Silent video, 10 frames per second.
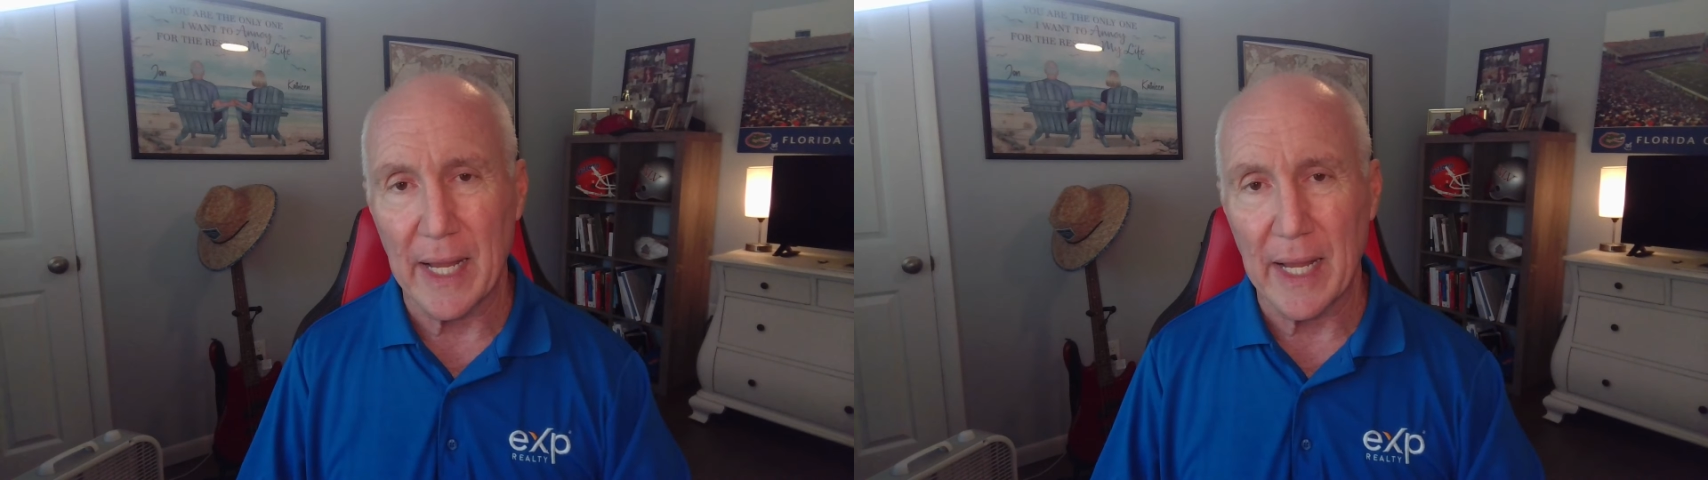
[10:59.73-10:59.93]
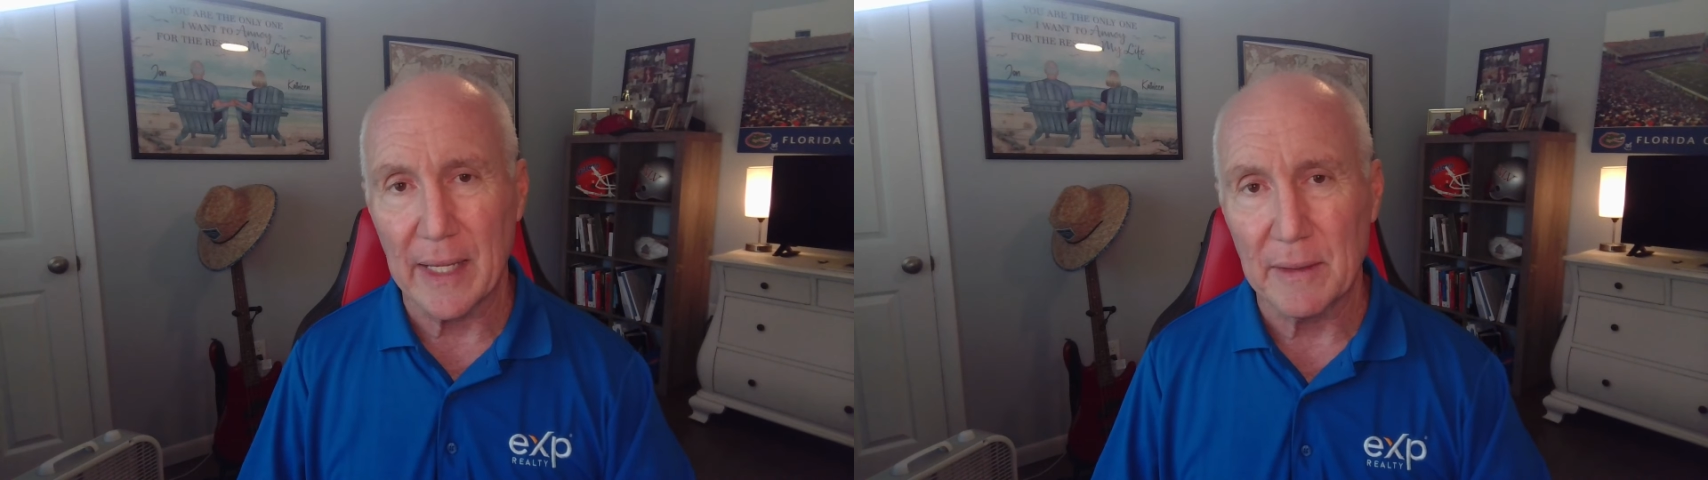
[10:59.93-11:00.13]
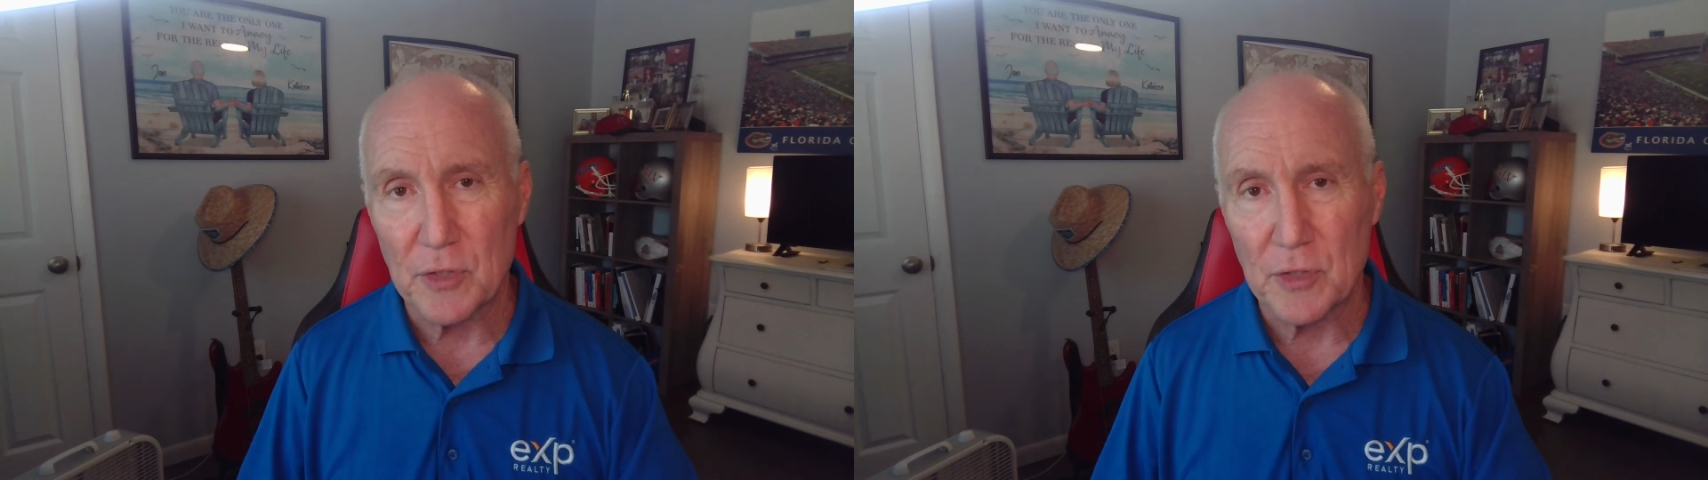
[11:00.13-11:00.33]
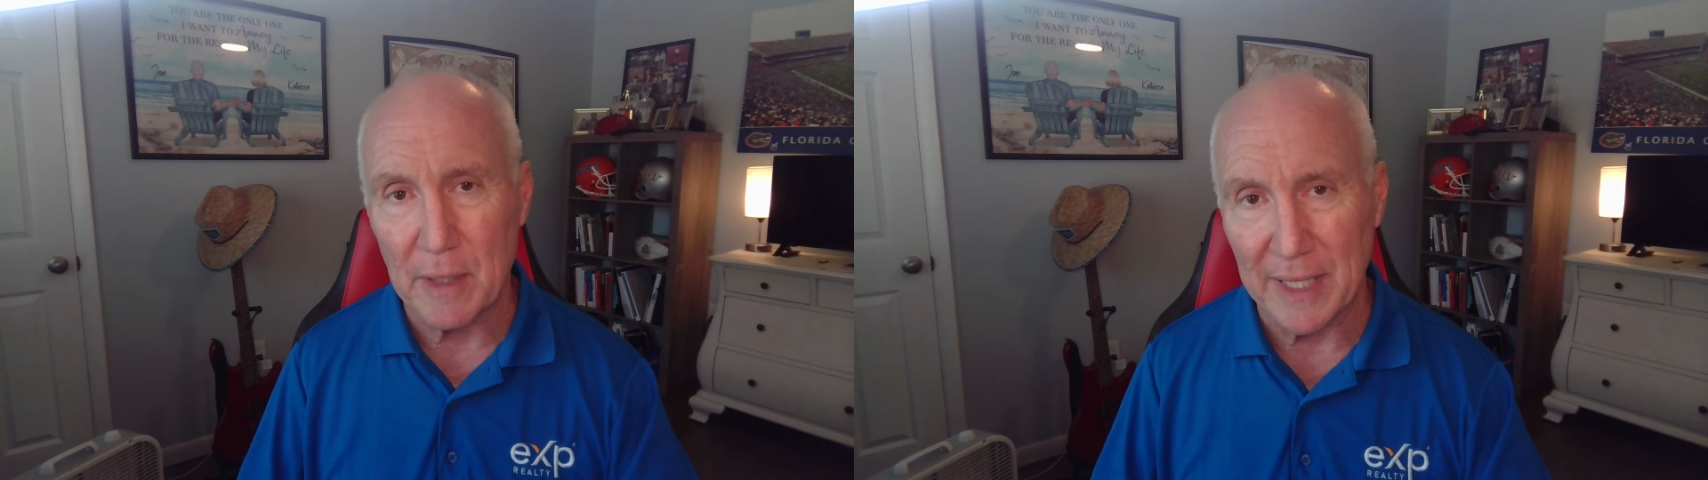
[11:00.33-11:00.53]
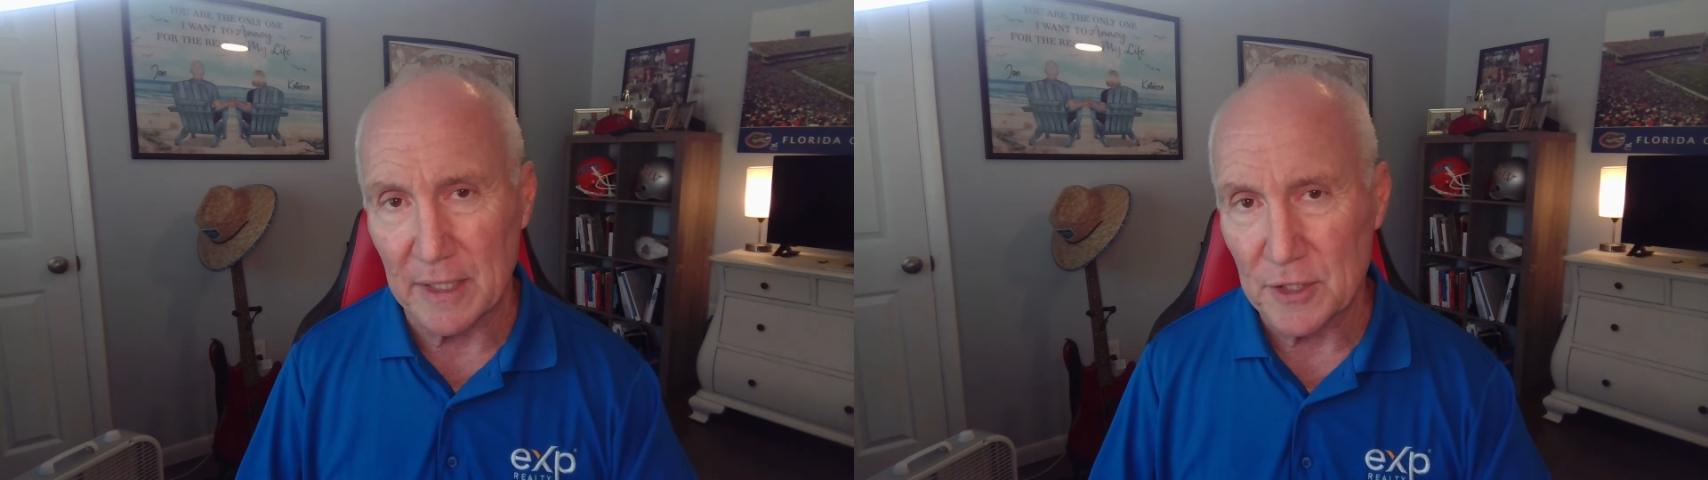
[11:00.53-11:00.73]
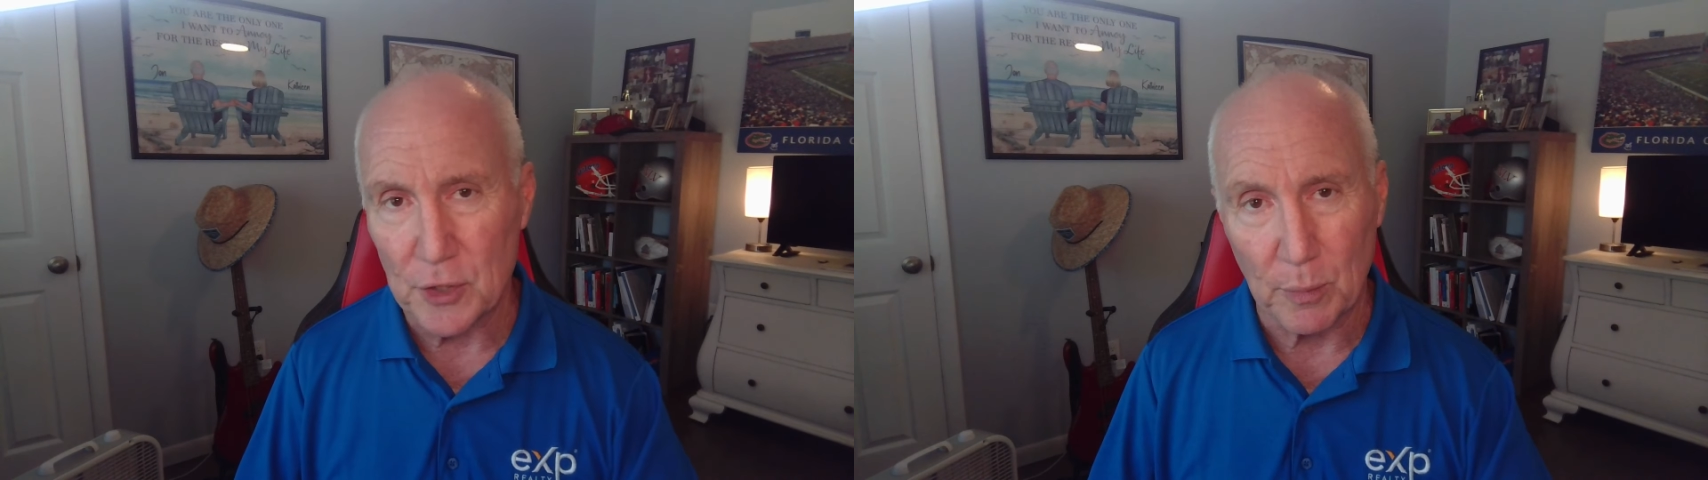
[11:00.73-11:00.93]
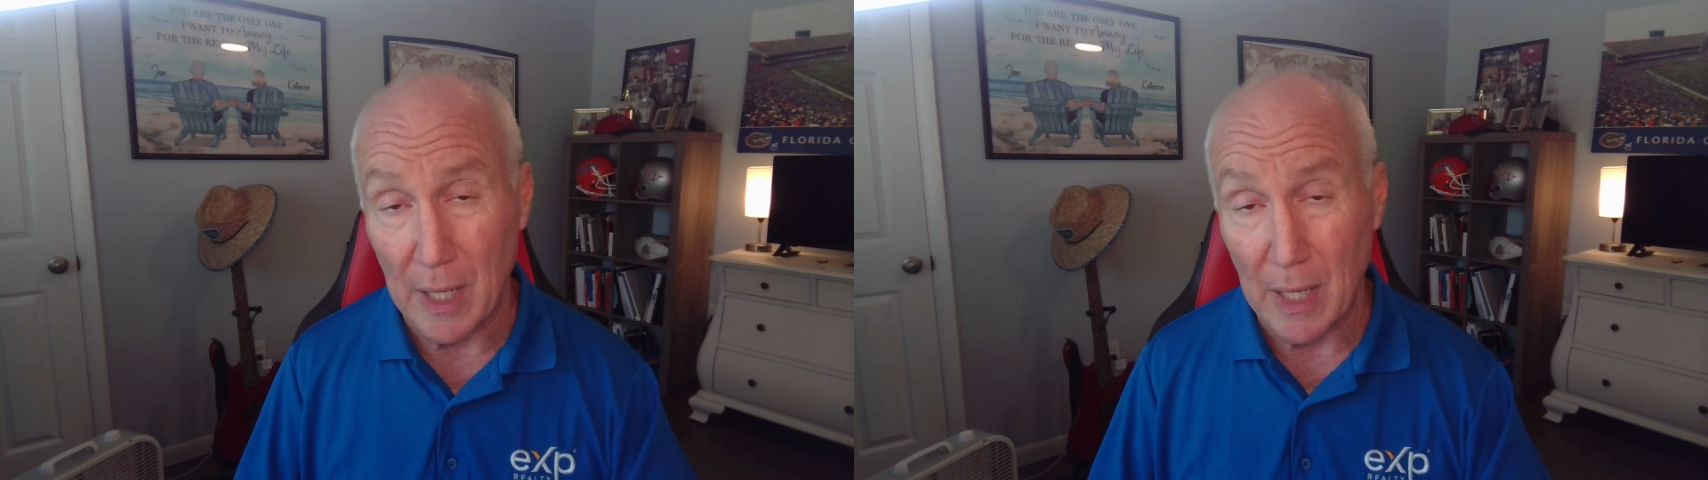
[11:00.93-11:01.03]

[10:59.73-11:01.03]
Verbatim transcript: and try to make this your